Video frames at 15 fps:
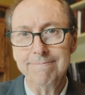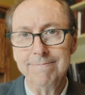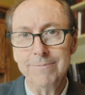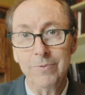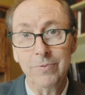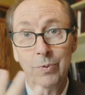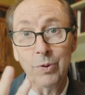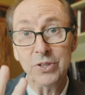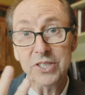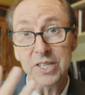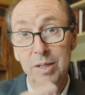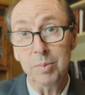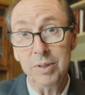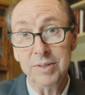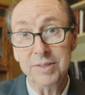Four
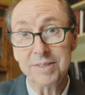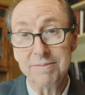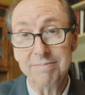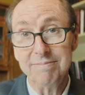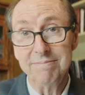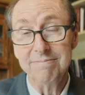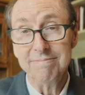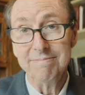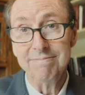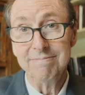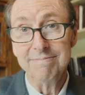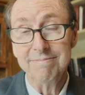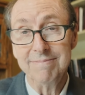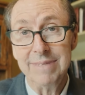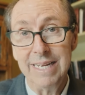syllables.
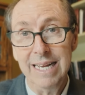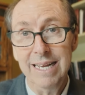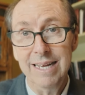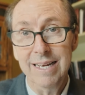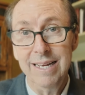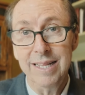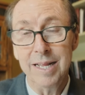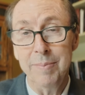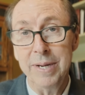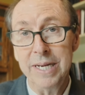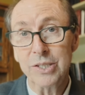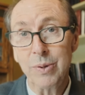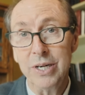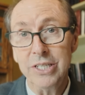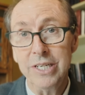The
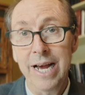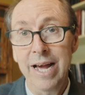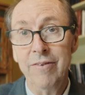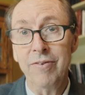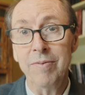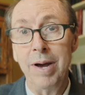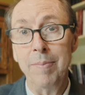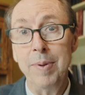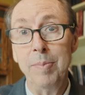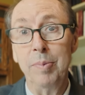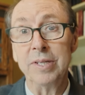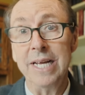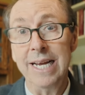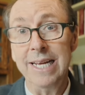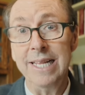biggest question I had for my people
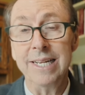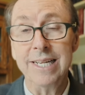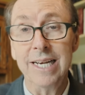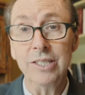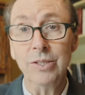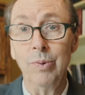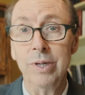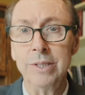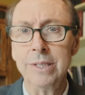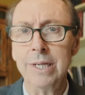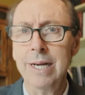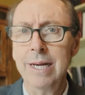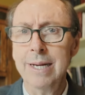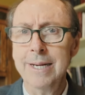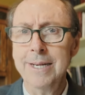taking the test was,
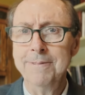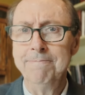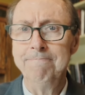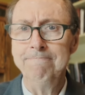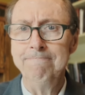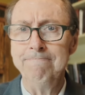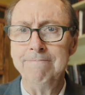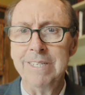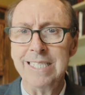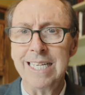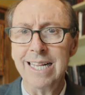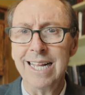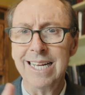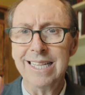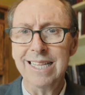hmm, is
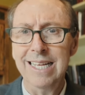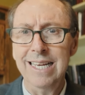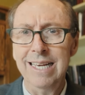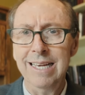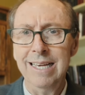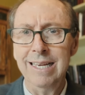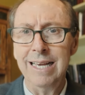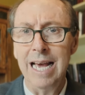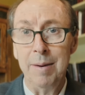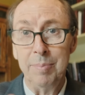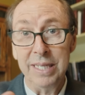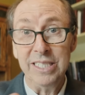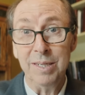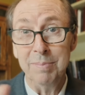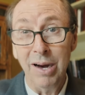that like the
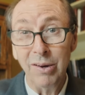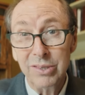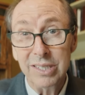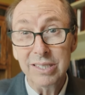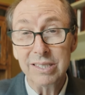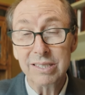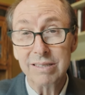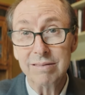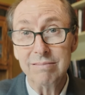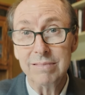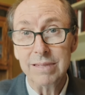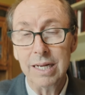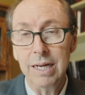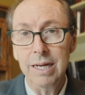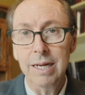Appalachian Mountains?
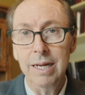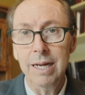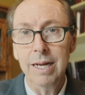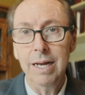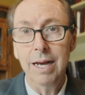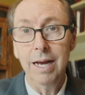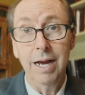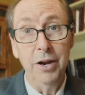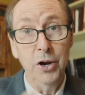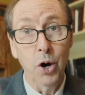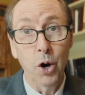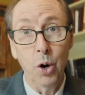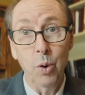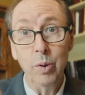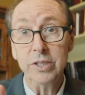
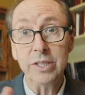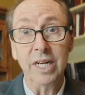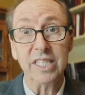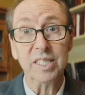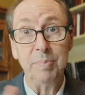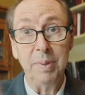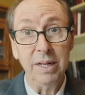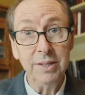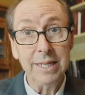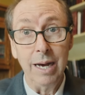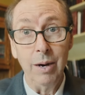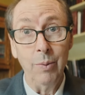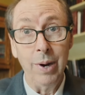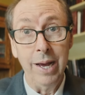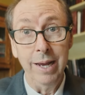No, it's not spelled
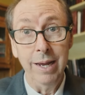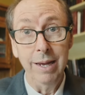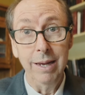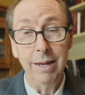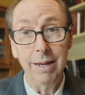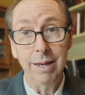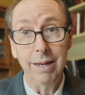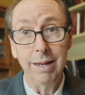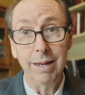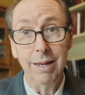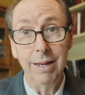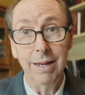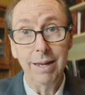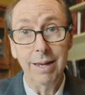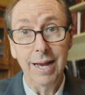that way,
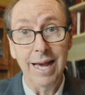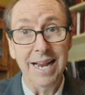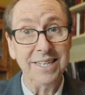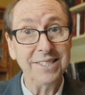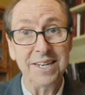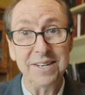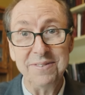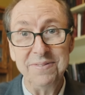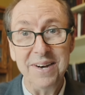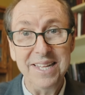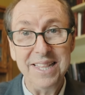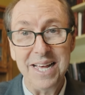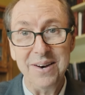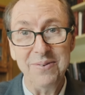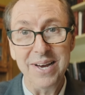and it's not
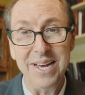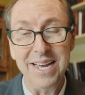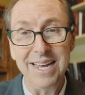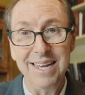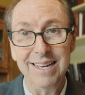defined that way